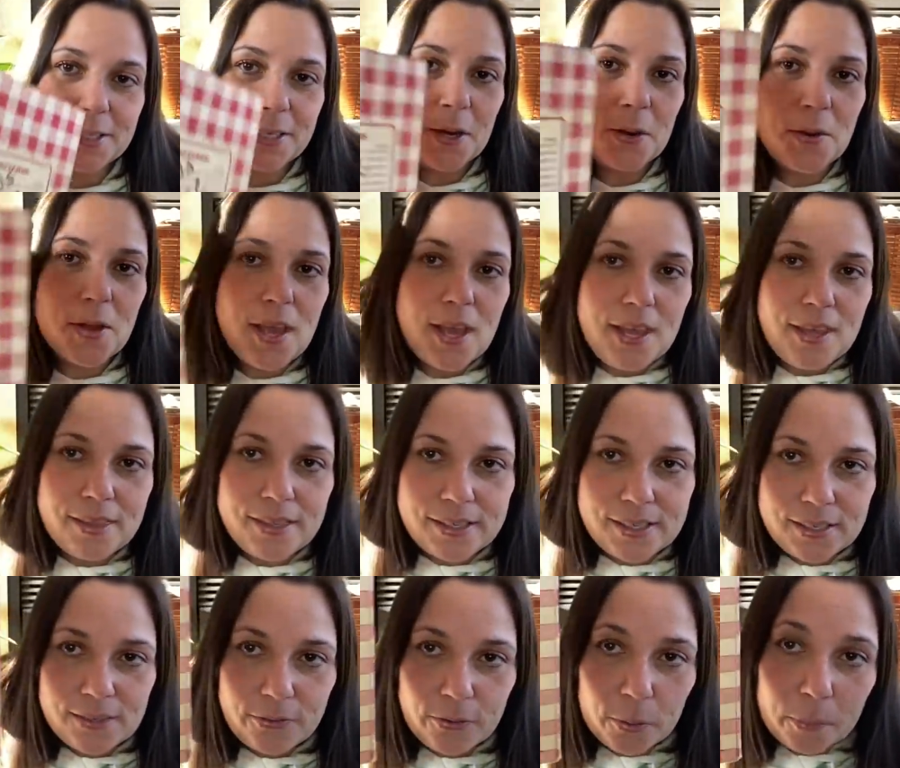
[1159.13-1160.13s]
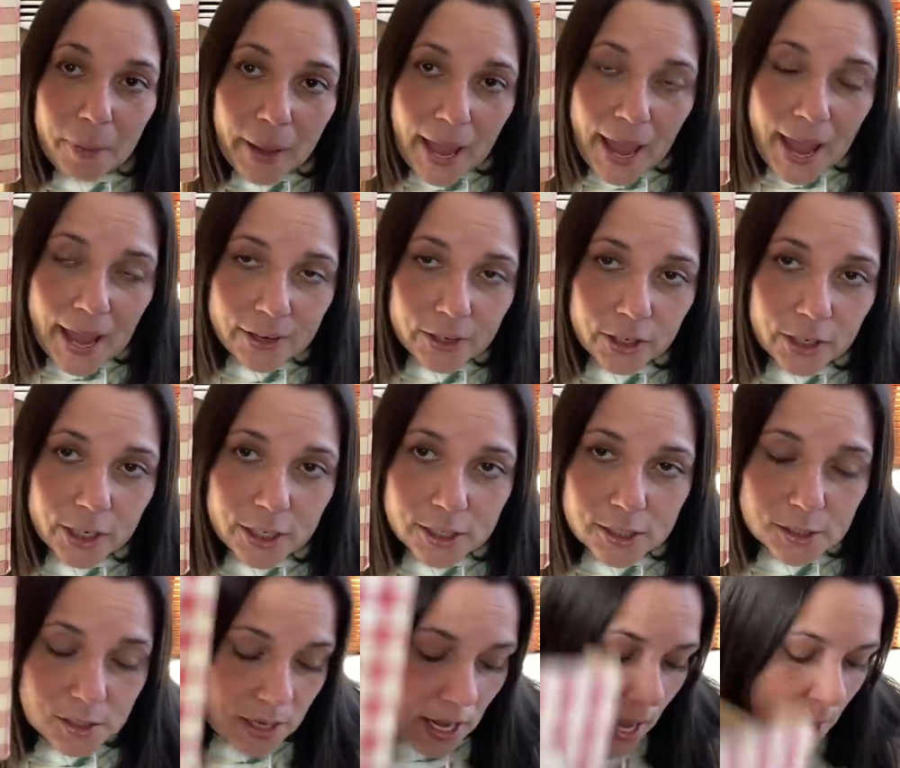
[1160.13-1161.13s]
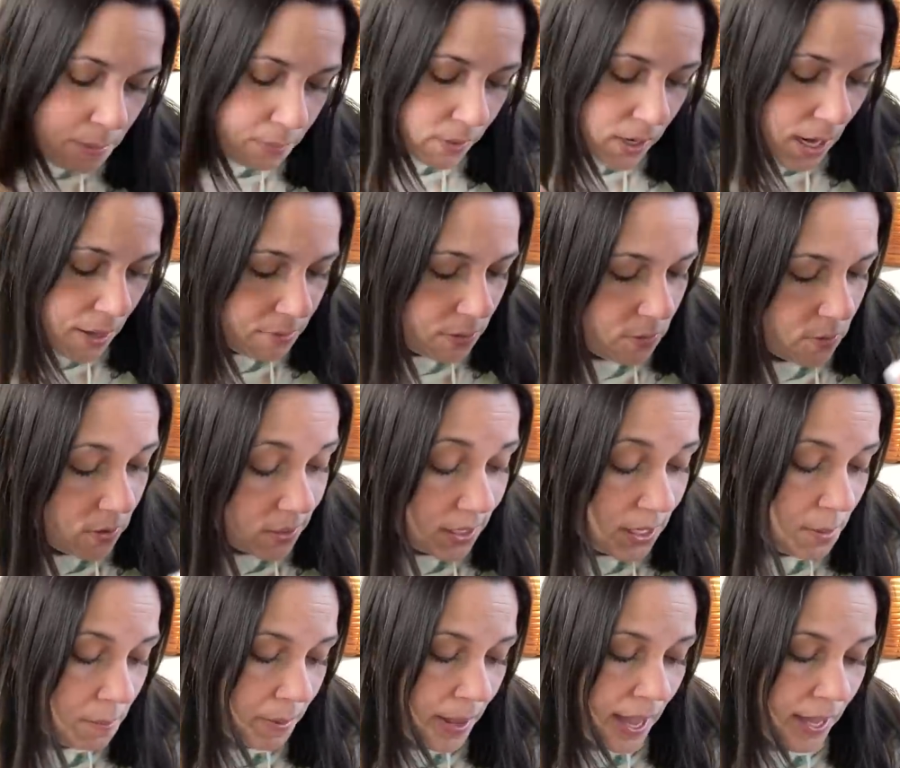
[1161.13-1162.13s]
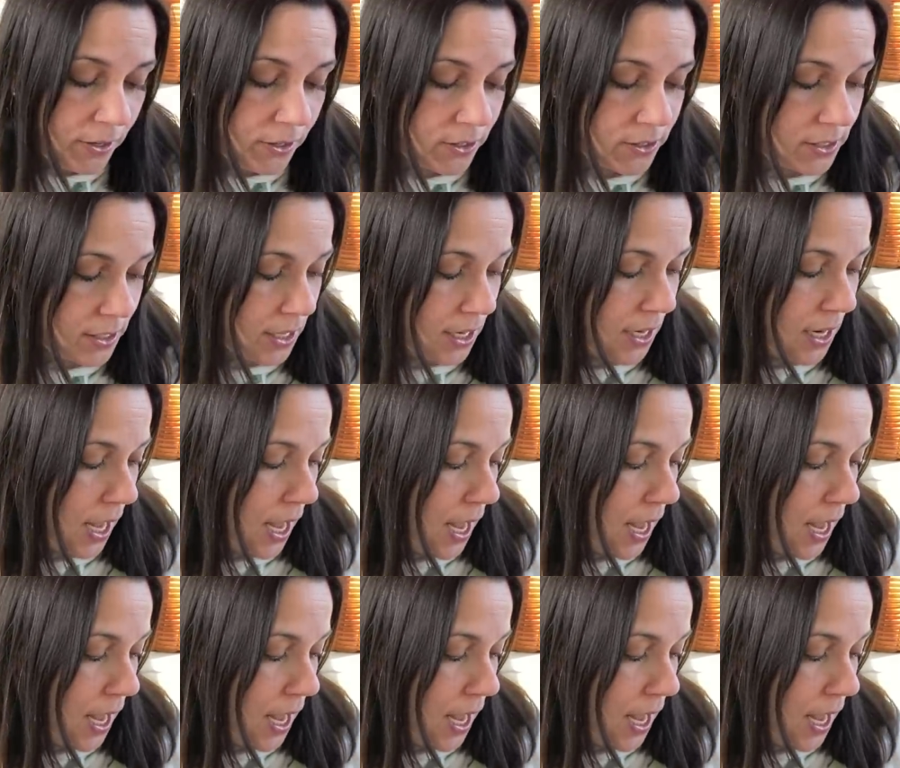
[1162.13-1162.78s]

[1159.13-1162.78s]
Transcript: So this is for patterns. I probably won't keep patterns in it.